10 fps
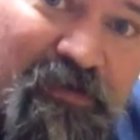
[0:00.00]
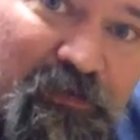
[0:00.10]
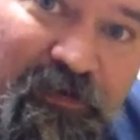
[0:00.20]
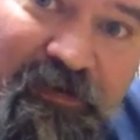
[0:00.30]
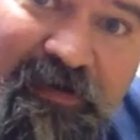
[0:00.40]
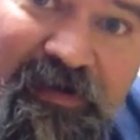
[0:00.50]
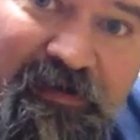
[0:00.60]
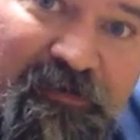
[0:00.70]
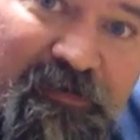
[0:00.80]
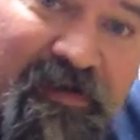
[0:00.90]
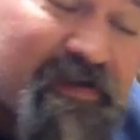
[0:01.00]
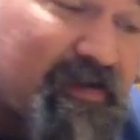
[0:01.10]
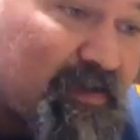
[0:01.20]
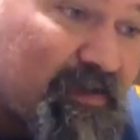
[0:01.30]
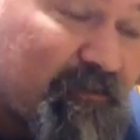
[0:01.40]
tutorial on how to do this
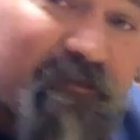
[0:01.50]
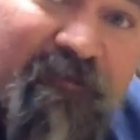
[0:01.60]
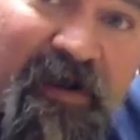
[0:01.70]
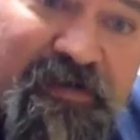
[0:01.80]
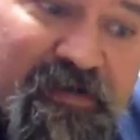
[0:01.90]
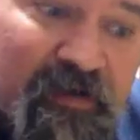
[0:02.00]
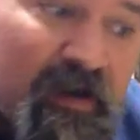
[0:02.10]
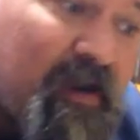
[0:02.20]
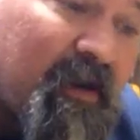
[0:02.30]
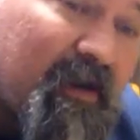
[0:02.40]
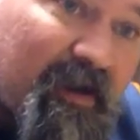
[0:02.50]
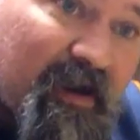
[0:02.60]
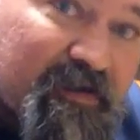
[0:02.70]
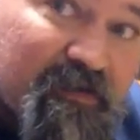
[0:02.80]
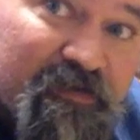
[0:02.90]
in a different fashion. And
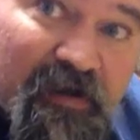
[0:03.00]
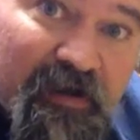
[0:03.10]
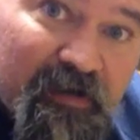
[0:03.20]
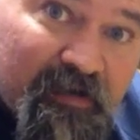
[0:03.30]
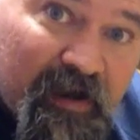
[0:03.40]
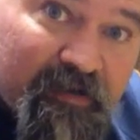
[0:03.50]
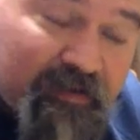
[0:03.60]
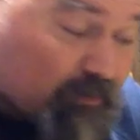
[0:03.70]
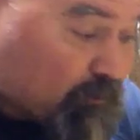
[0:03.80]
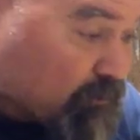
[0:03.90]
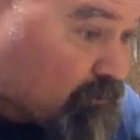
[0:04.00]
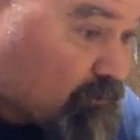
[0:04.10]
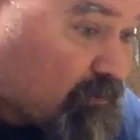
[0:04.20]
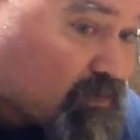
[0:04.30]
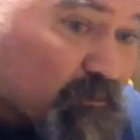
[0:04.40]
guys, go check out Kathy
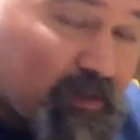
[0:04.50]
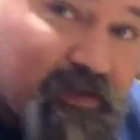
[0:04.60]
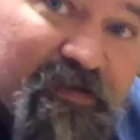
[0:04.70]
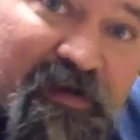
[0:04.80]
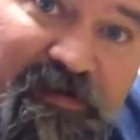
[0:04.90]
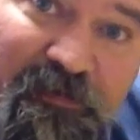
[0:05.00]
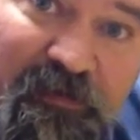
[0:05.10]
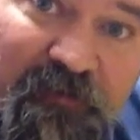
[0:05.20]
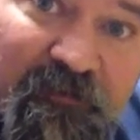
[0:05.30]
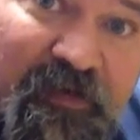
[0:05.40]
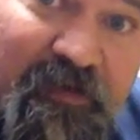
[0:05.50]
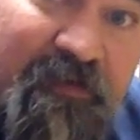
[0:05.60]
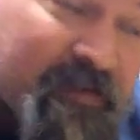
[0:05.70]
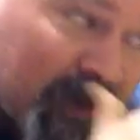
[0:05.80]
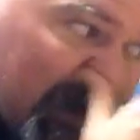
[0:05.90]
Labou as well. She got some great
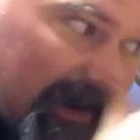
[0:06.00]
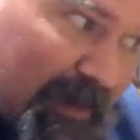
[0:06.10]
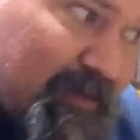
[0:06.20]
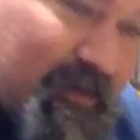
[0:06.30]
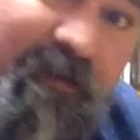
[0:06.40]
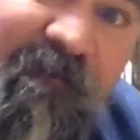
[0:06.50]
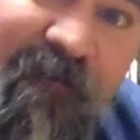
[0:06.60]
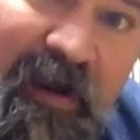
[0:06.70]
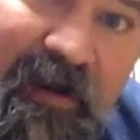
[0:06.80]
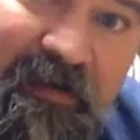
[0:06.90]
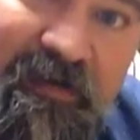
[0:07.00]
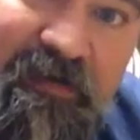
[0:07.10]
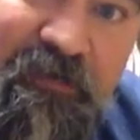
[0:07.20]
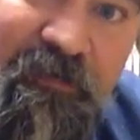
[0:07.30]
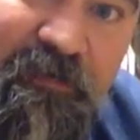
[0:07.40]
videos, and you can find the
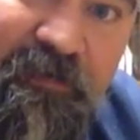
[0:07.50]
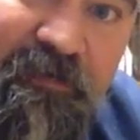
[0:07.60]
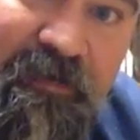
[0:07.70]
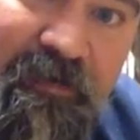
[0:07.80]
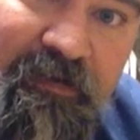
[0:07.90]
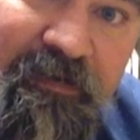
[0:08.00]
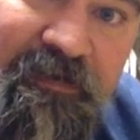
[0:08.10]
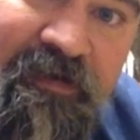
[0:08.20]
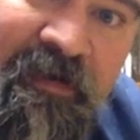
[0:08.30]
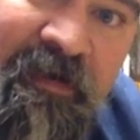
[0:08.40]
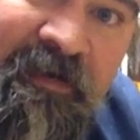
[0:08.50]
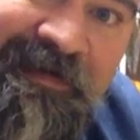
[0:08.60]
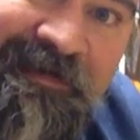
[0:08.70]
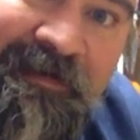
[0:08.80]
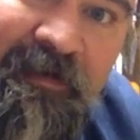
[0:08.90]
tutorial on hers
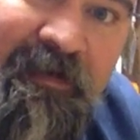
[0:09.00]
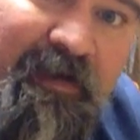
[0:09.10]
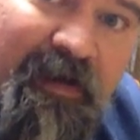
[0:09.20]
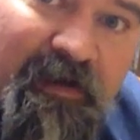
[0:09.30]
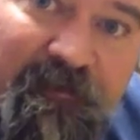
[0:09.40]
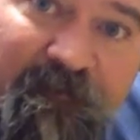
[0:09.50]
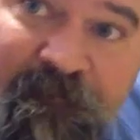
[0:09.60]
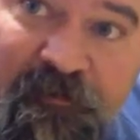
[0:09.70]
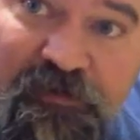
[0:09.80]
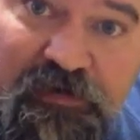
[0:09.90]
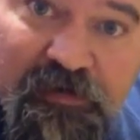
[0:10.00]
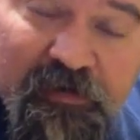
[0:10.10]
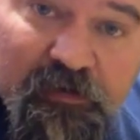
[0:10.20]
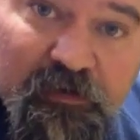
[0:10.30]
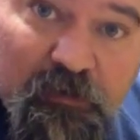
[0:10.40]
on how she
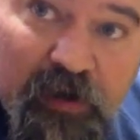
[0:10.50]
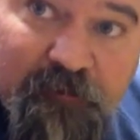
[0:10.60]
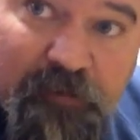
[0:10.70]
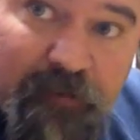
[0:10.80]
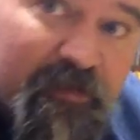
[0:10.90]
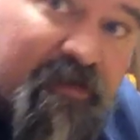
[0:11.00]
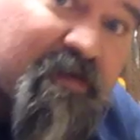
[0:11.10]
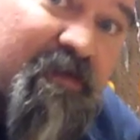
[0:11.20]
did her rotten pumpkins